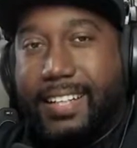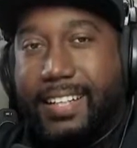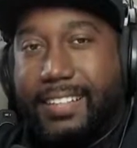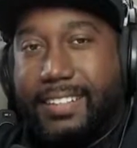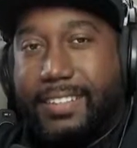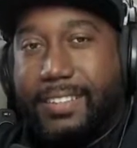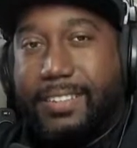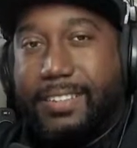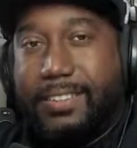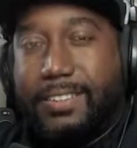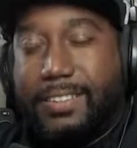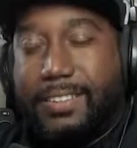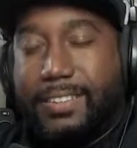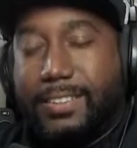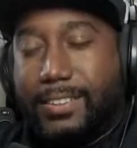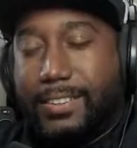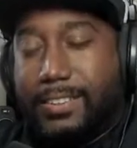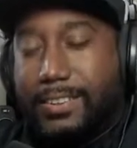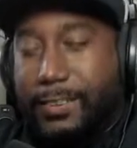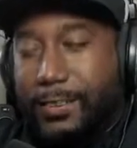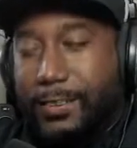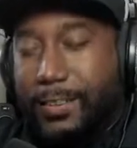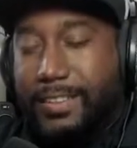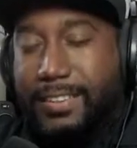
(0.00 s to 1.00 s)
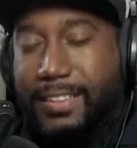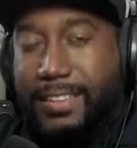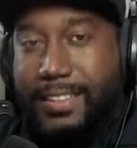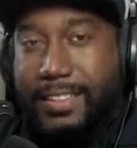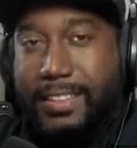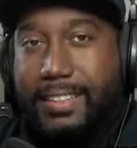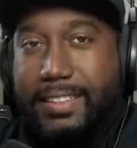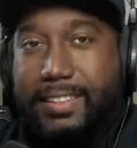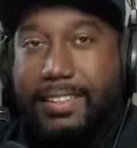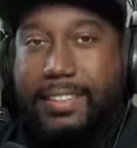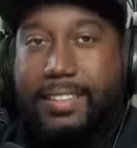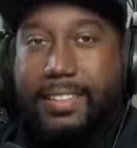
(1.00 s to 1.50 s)
So it's 3
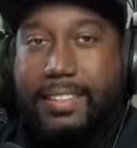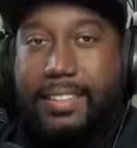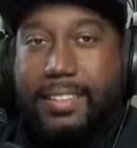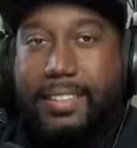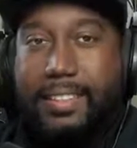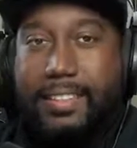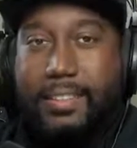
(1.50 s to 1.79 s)
T's,